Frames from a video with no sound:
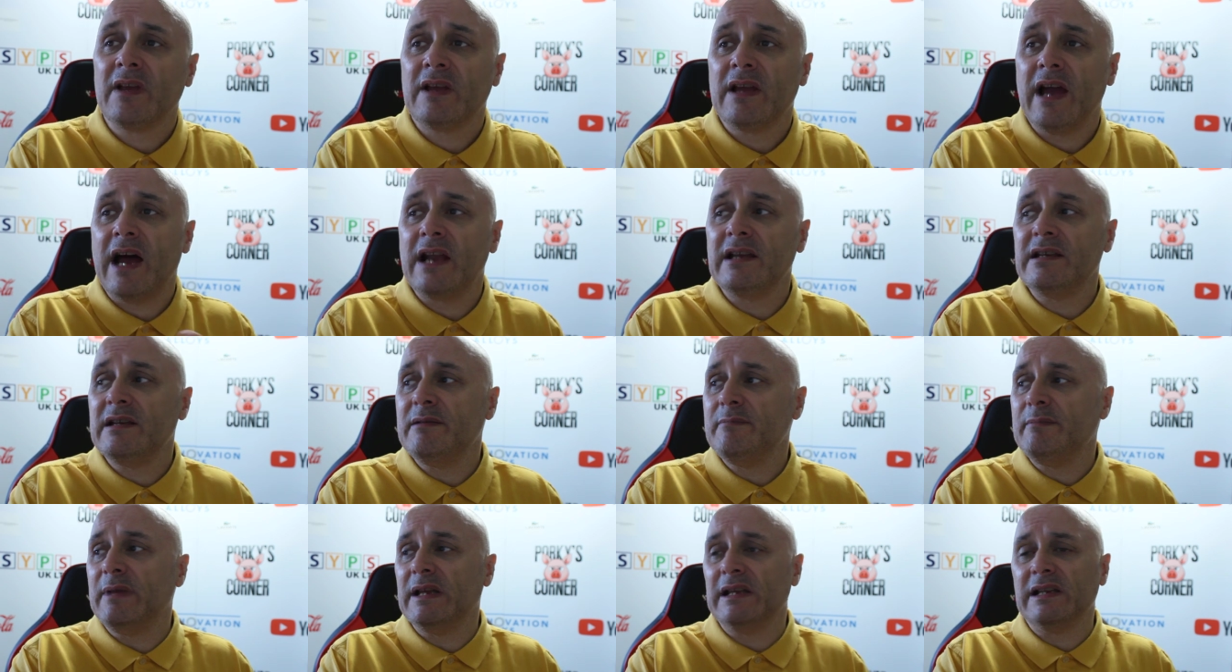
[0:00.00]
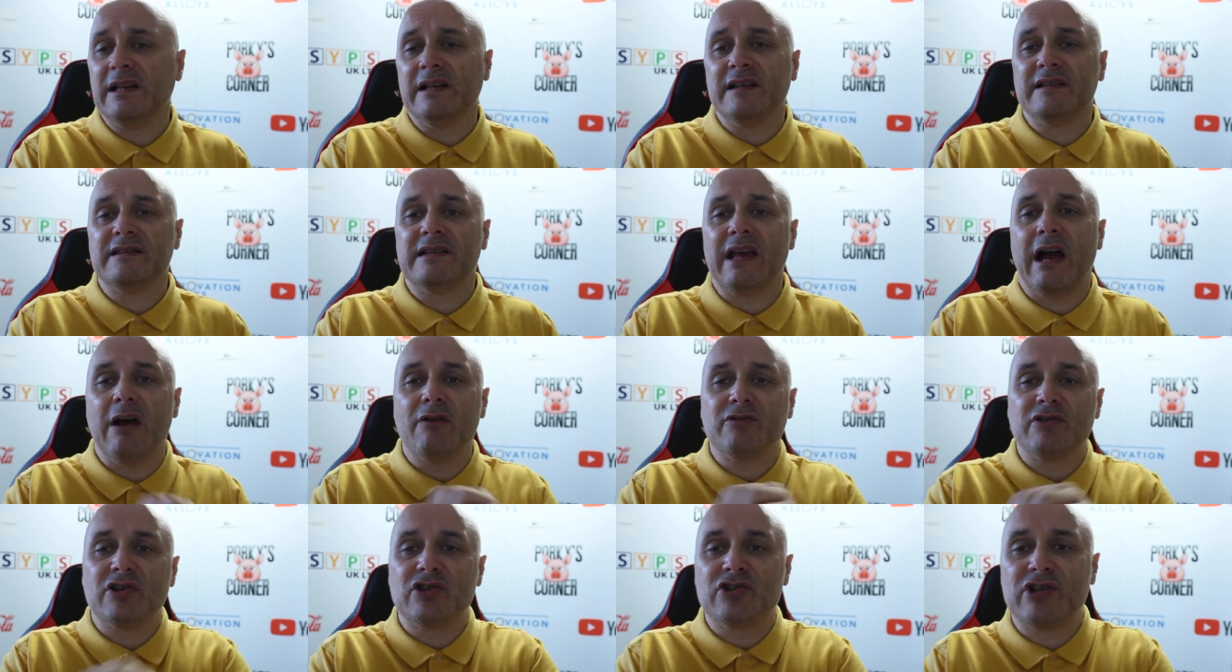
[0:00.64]
Handing millions
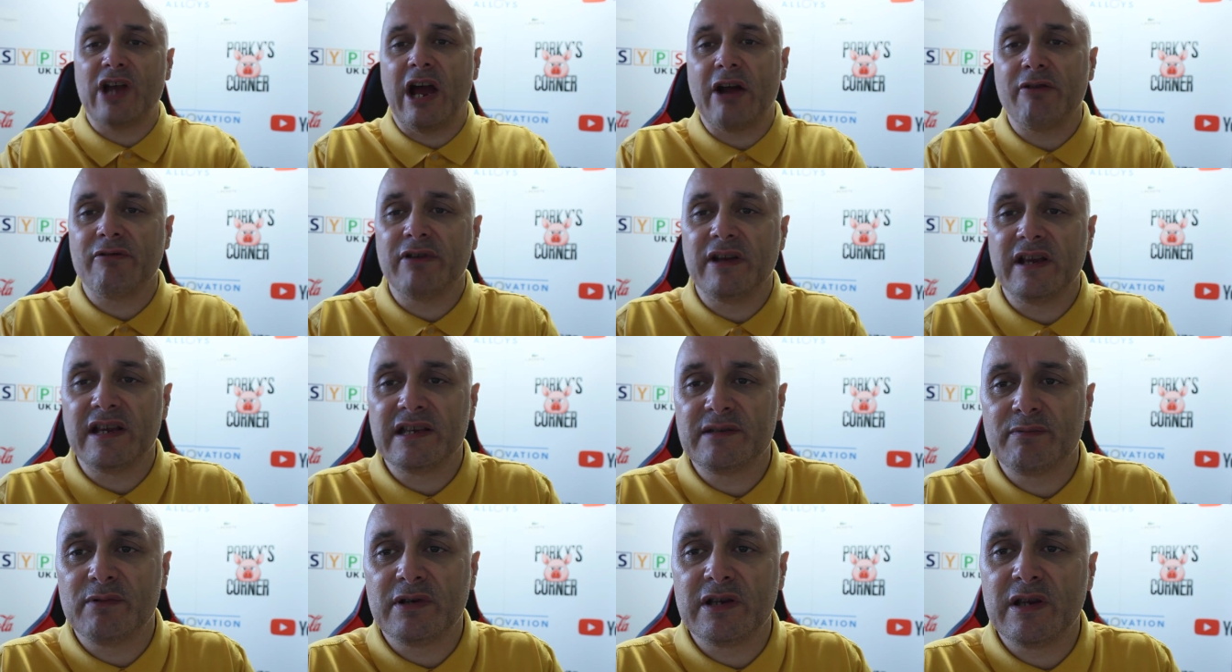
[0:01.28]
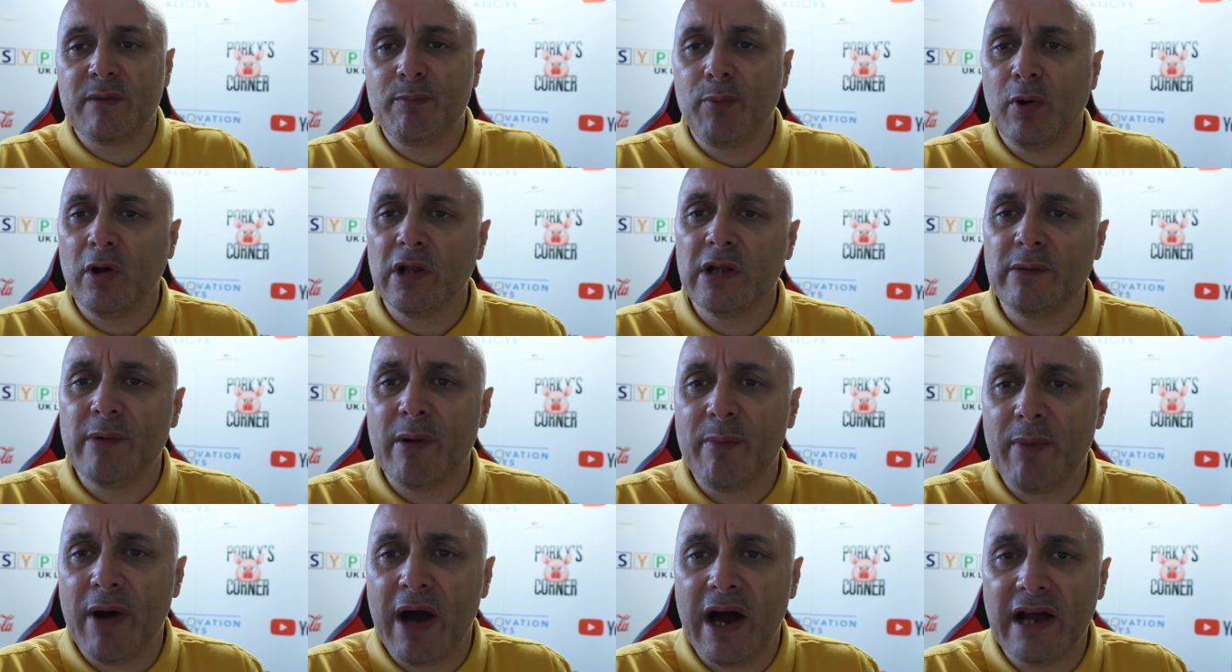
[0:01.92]
out to charities, but you pull
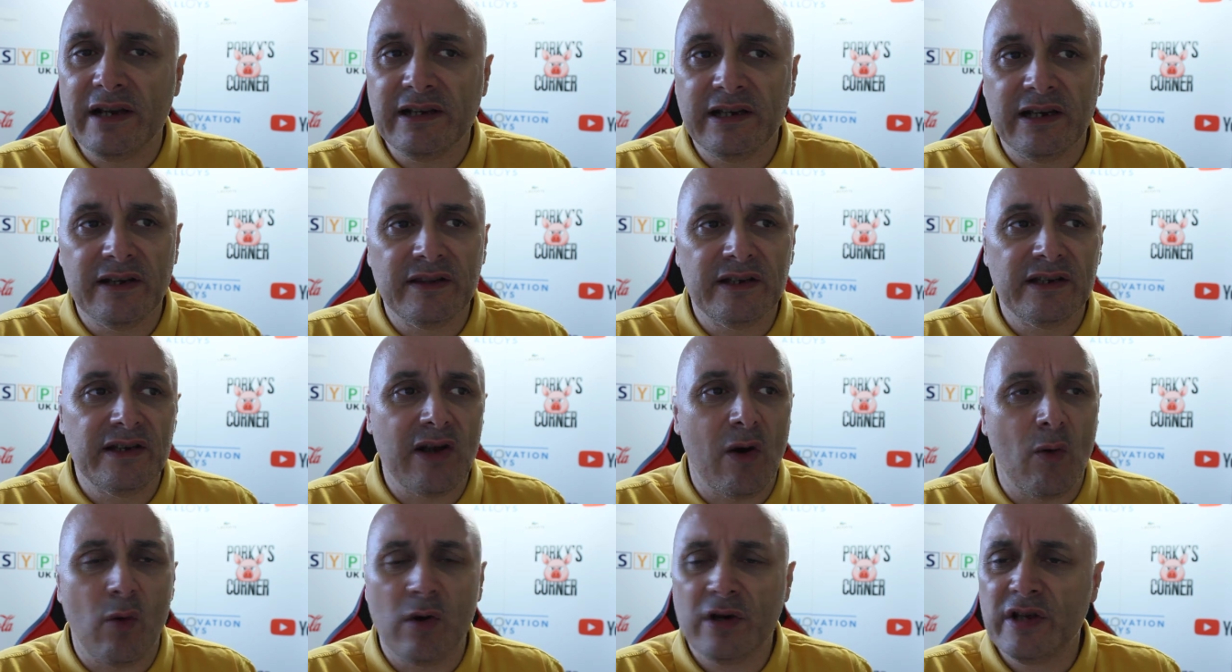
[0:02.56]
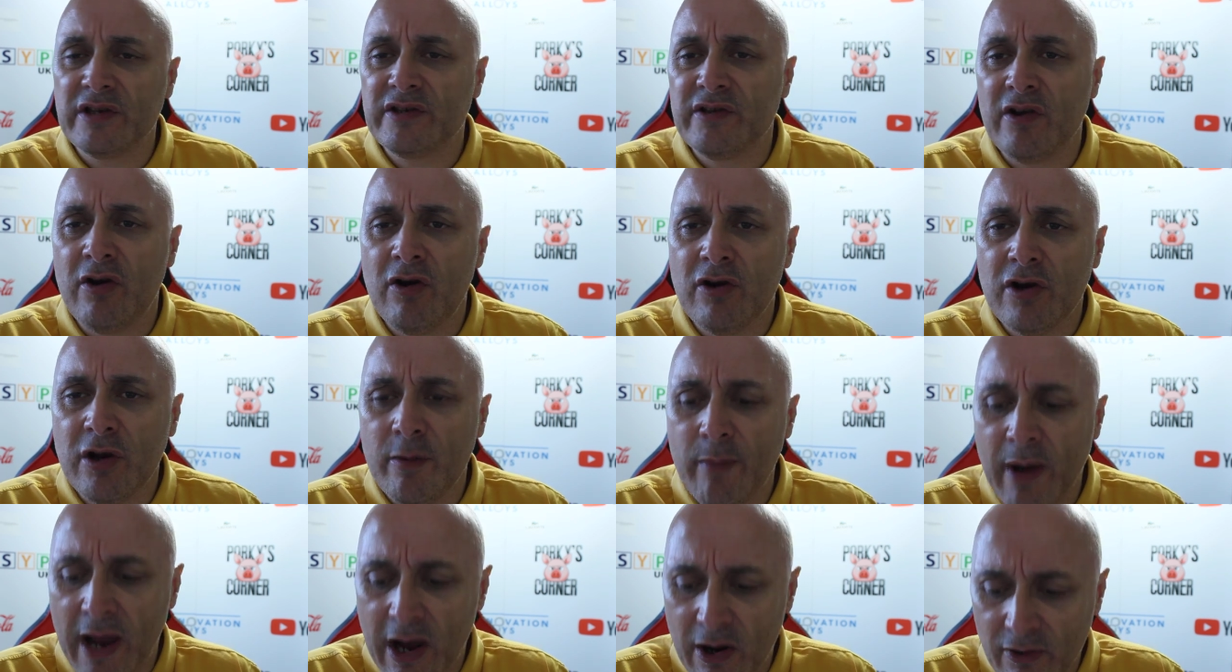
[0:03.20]
them about it and they don't want to
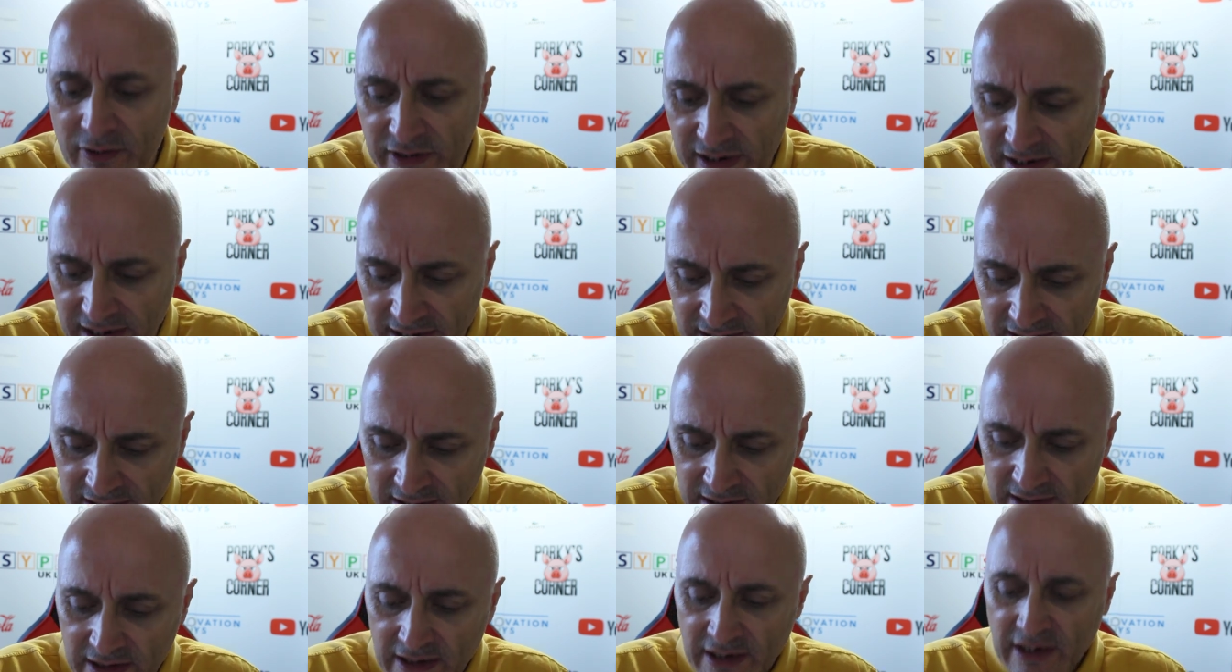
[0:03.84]
talk about it.